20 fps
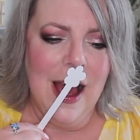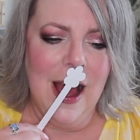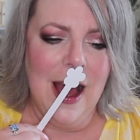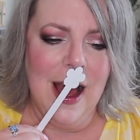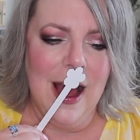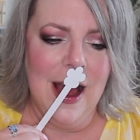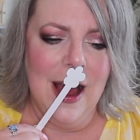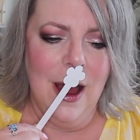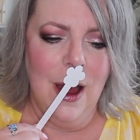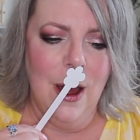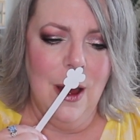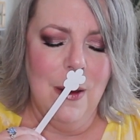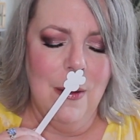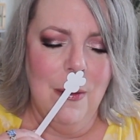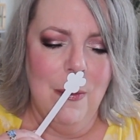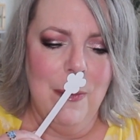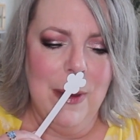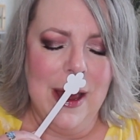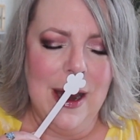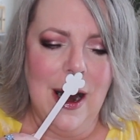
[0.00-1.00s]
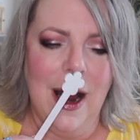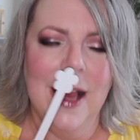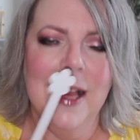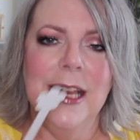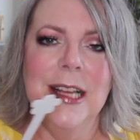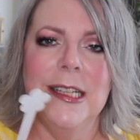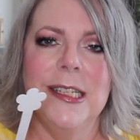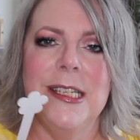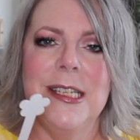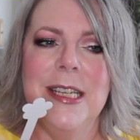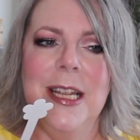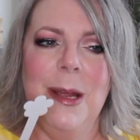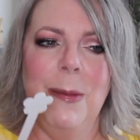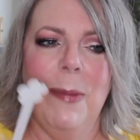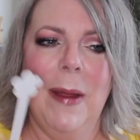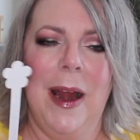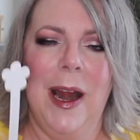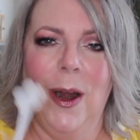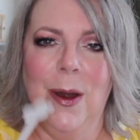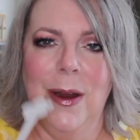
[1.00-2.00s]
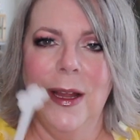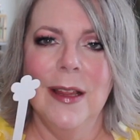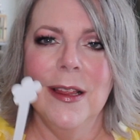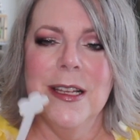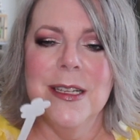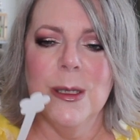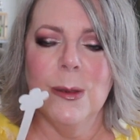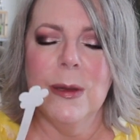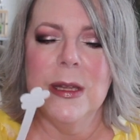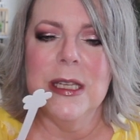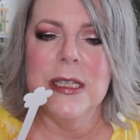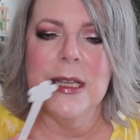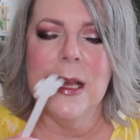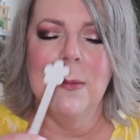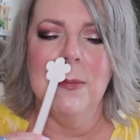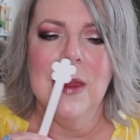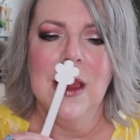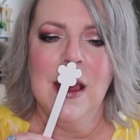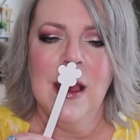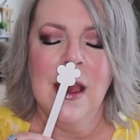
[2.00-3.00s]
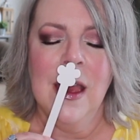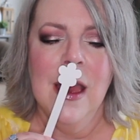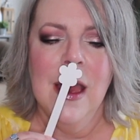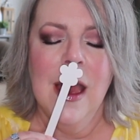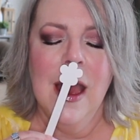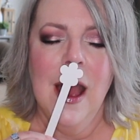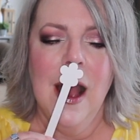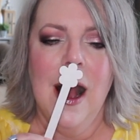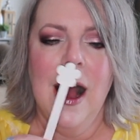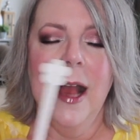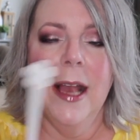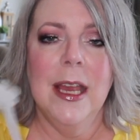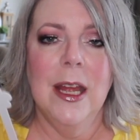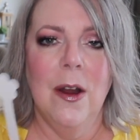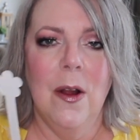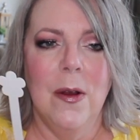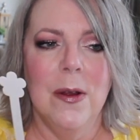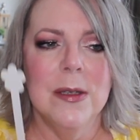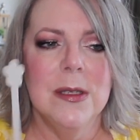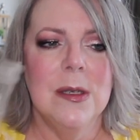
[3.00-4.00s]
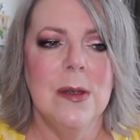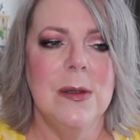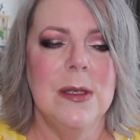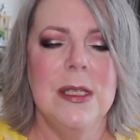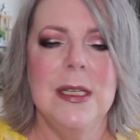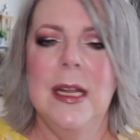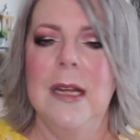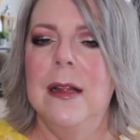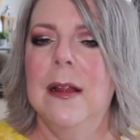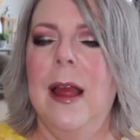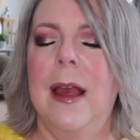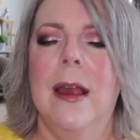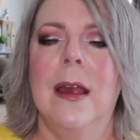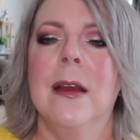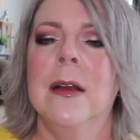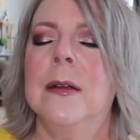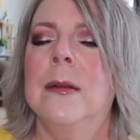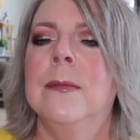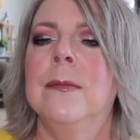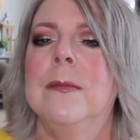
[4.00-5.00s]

Uh, but I can see pairing this with something. I can also see like